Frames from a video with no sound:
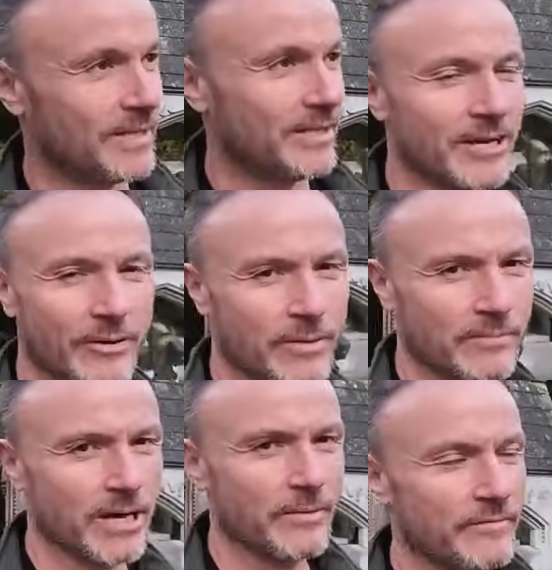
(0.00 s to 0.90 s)
You know where
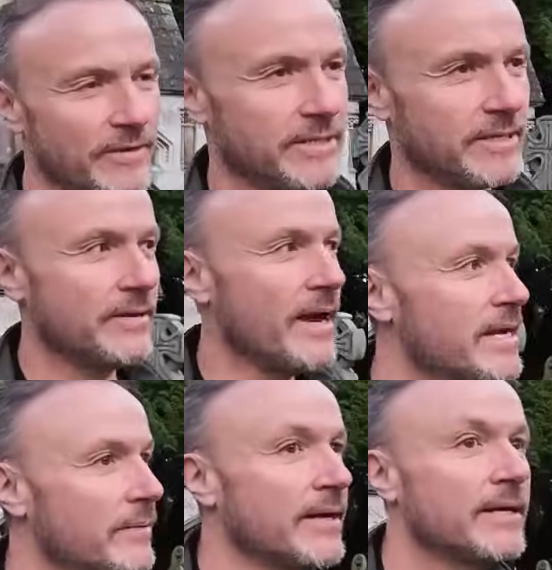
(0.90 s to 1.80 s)
I'm going with it, don't you?
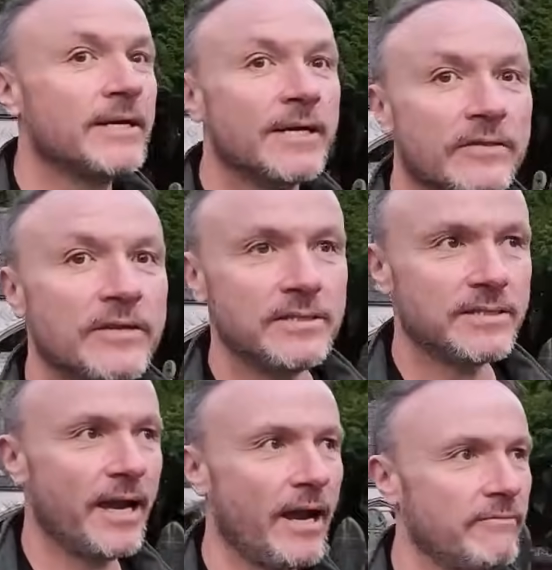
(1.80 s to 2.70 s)
Anyway, let's
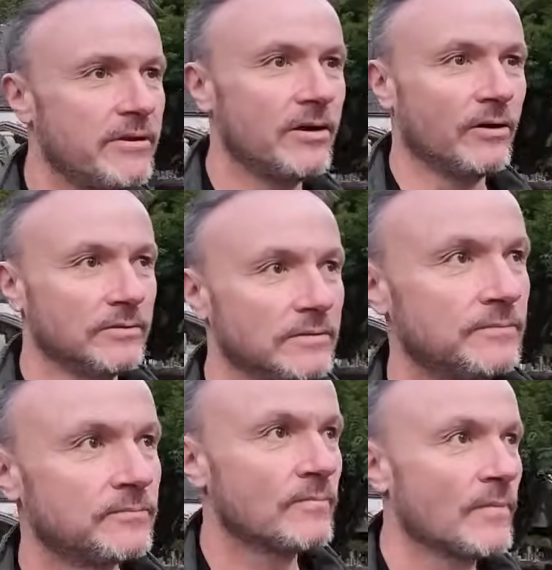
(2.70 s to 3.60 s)
carry on
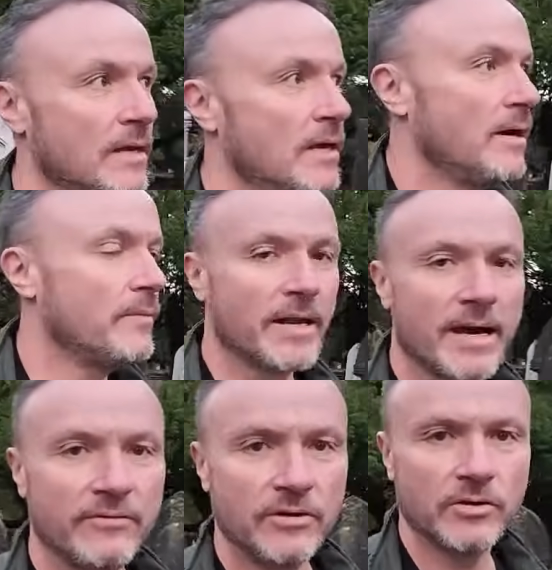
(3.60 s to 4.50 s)
and we'll
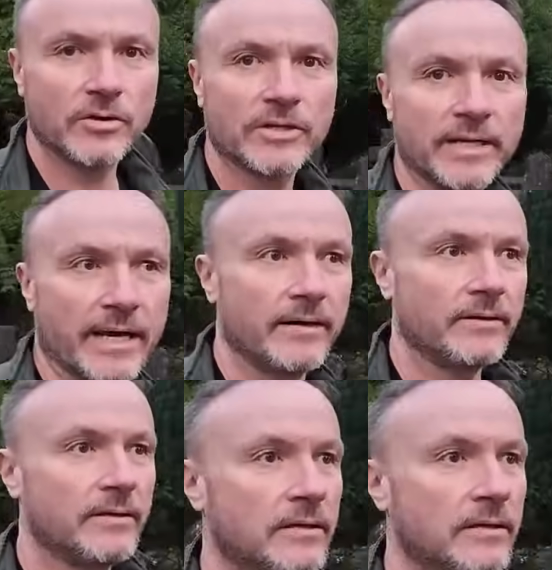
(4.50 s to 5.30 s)
have a look now